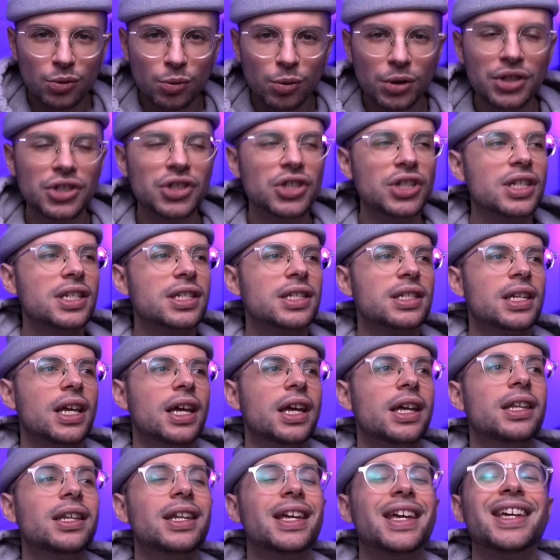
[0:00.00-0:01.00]
which is
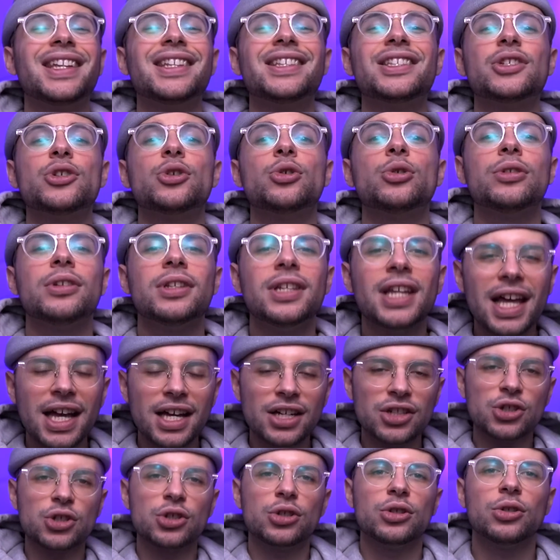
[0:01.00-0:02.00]
an
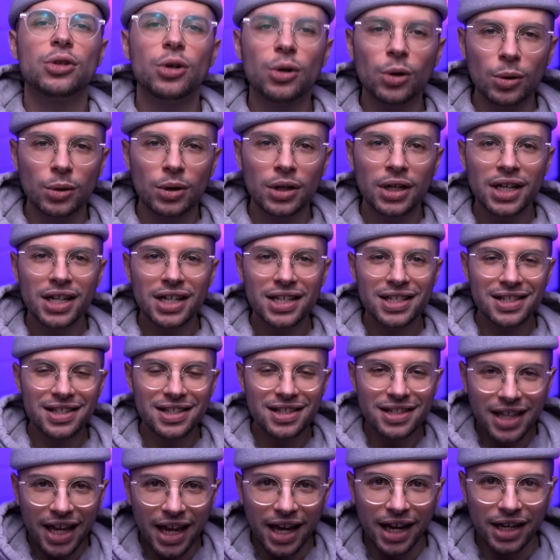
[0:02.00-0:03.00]
international
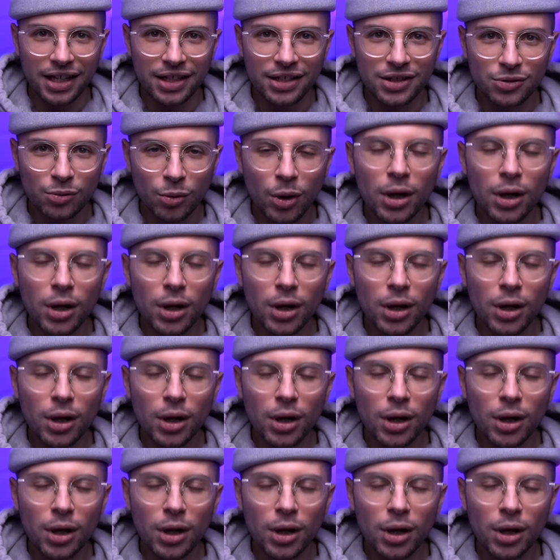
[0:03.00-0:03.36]
stage.